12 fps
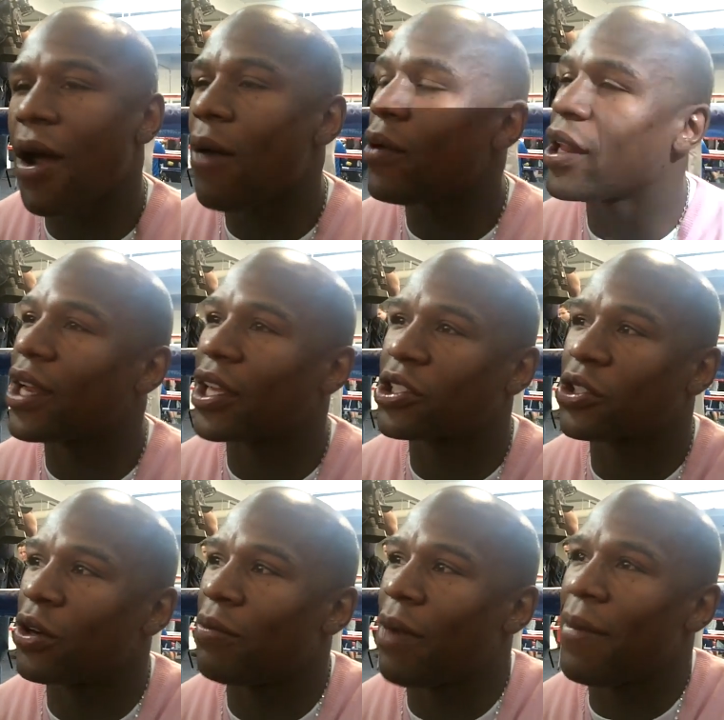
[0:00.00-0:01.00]
I'm really not
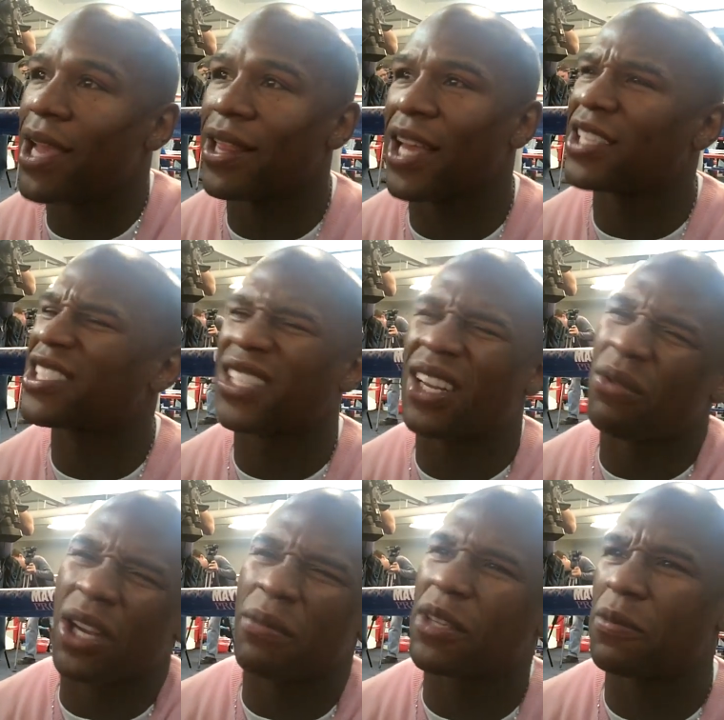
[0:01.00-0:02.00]
sure. My main thing is just like
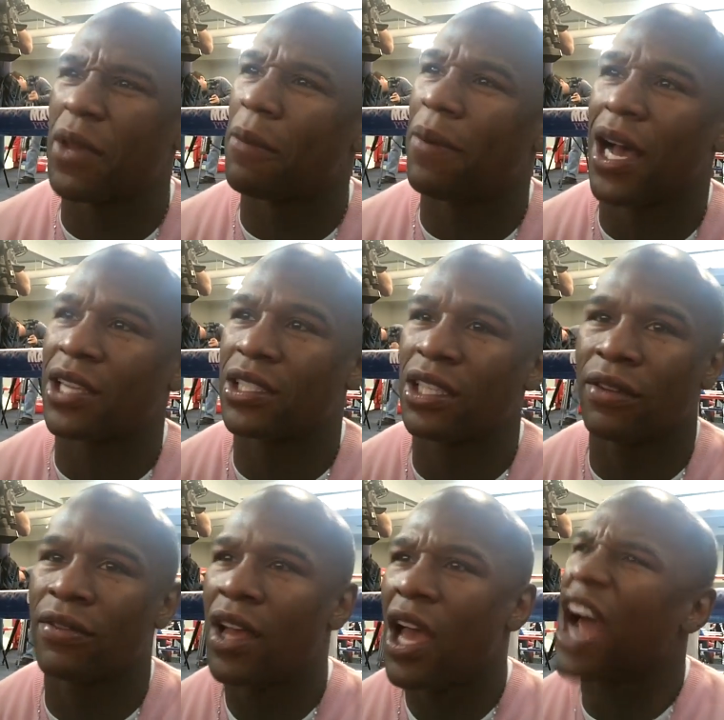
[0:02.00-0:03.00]
really just being
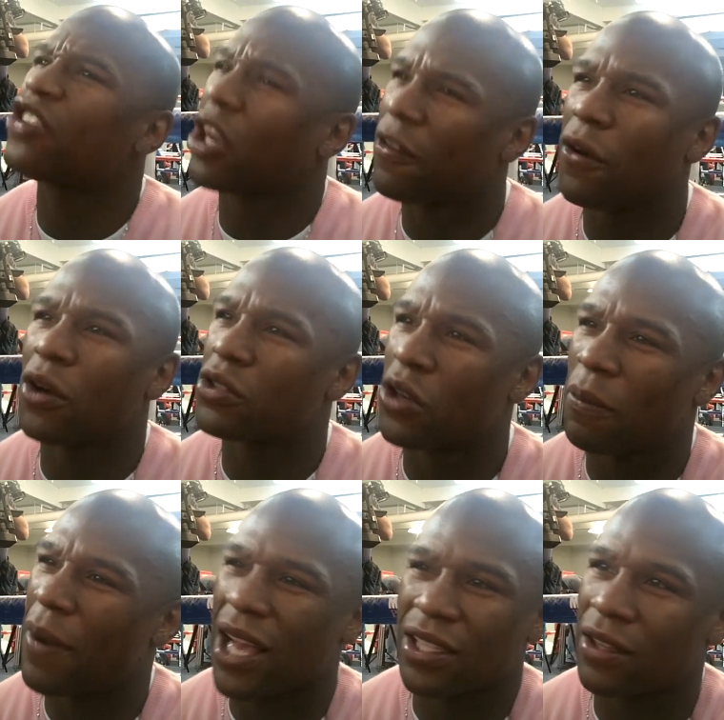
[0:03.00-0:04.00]
positive. I try to focus on
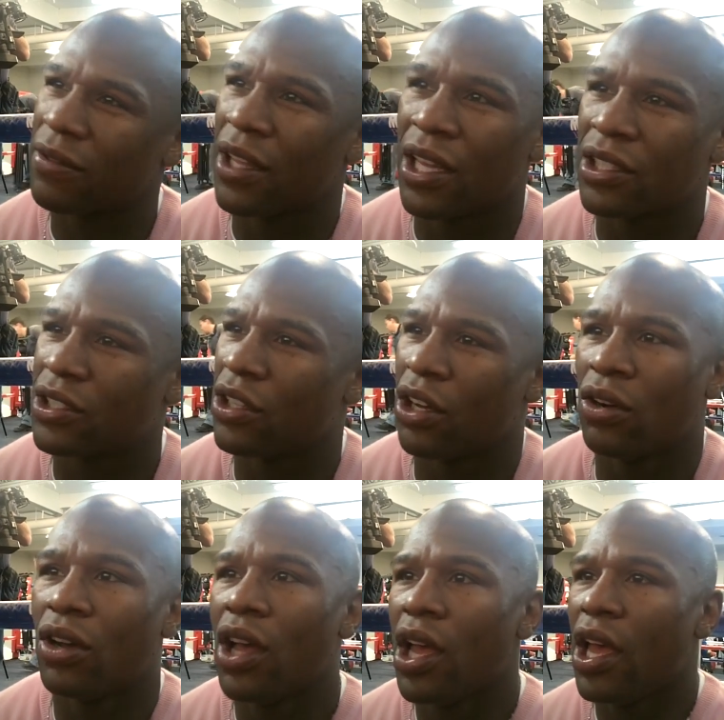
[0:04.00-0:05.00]
the positive things, you know.